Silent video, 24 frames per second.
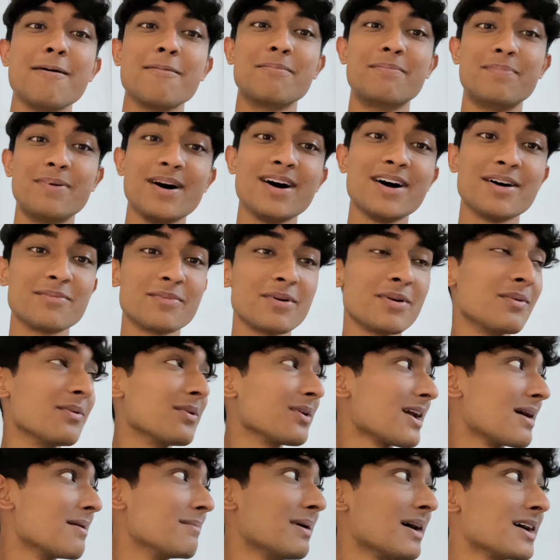But we will
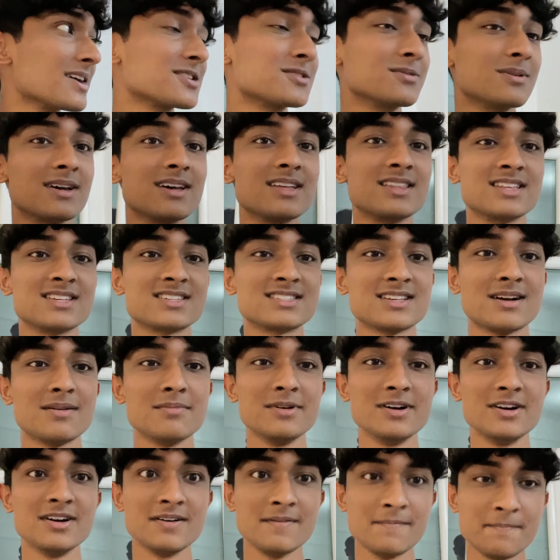get back to it this
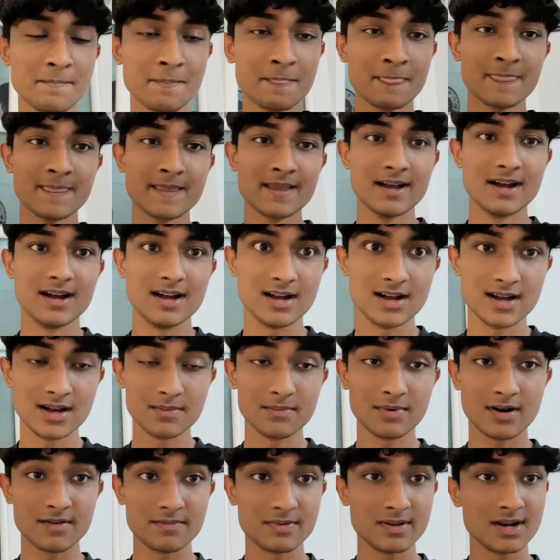summer.
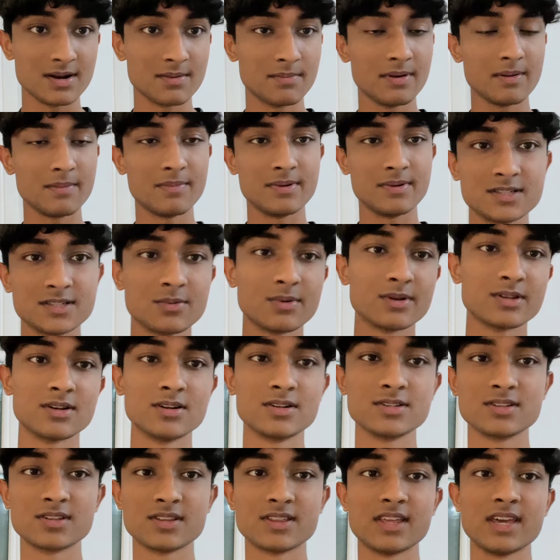I've been a bit with
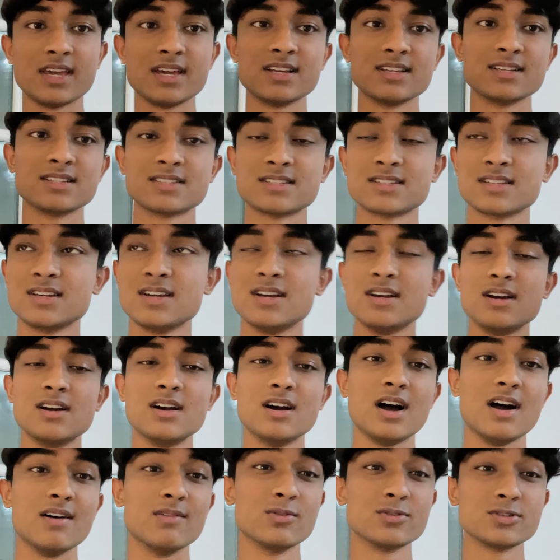loads of things.
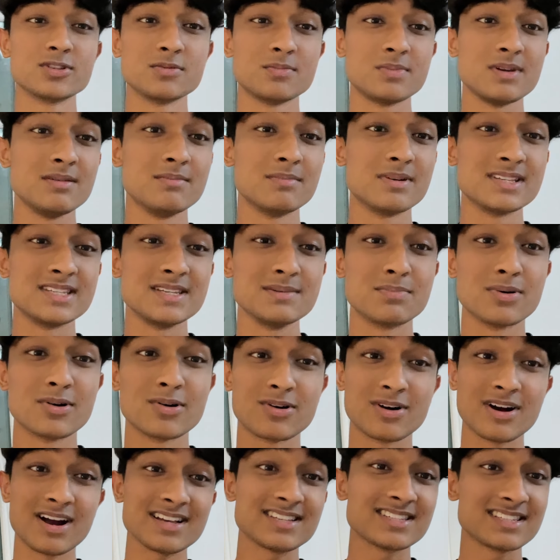I've also been busy
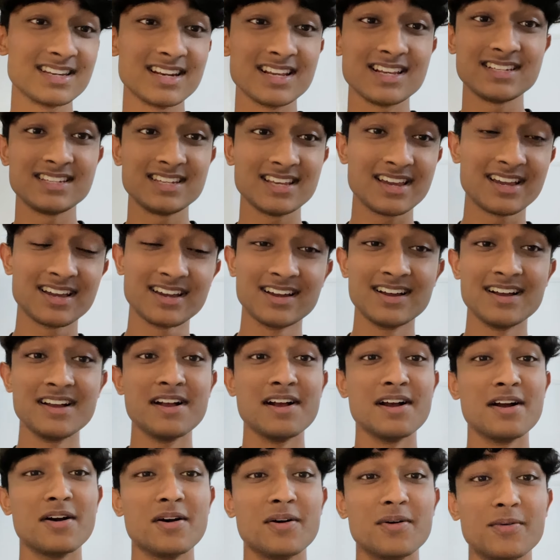procrastinating,
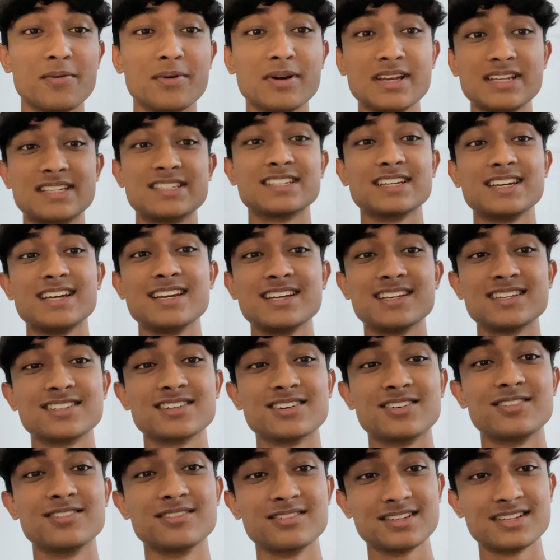which is
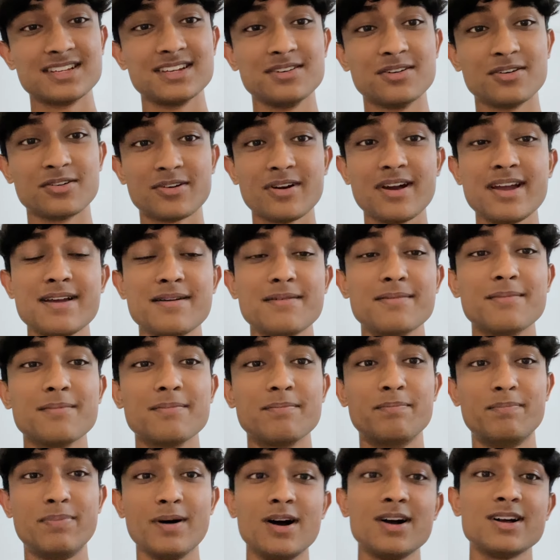obviously not
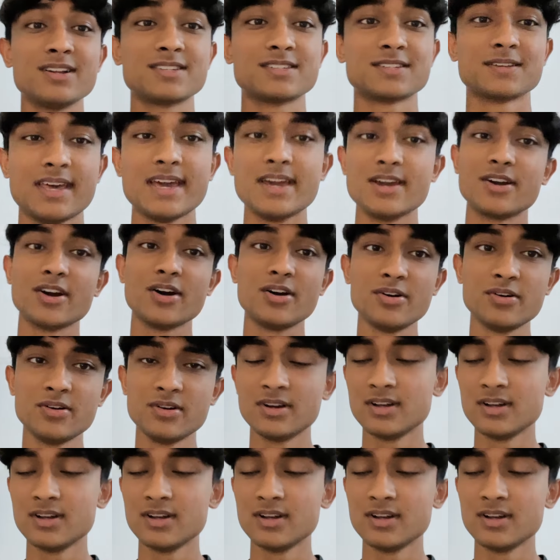great, but there you go.